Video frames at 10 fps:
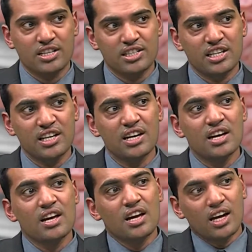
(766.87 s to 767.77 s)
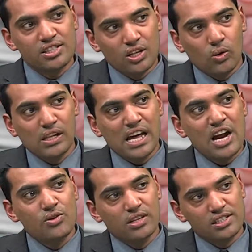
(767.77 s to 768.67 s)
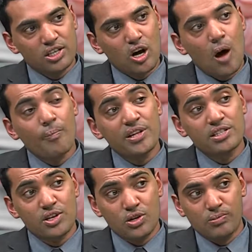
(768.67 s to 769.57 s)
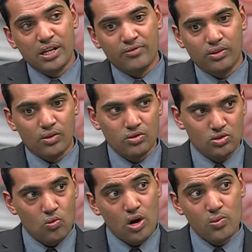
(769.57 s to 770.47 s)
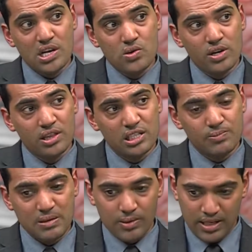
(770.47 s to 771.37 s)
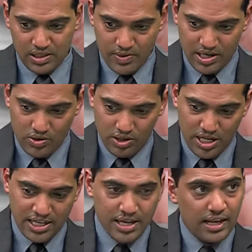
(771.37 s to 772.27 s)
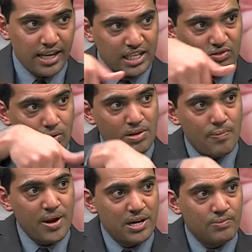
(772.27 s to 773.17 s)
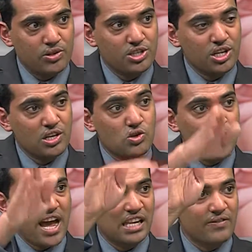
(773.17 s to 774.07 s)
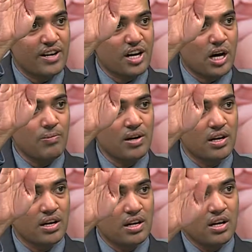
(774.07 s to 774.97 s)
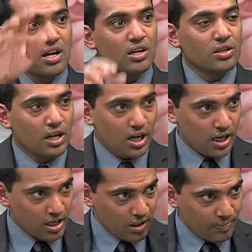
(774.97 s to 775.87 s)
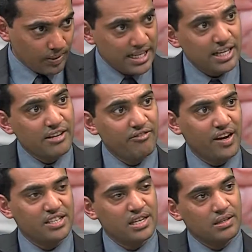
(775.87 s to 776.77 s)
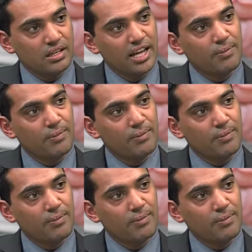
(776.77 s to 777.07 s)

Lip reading: It's the collateral, it's the compensatory blood flow. So what we do in these people is when you take their legs from dependent position and you elevate up, the color completely fades and the leg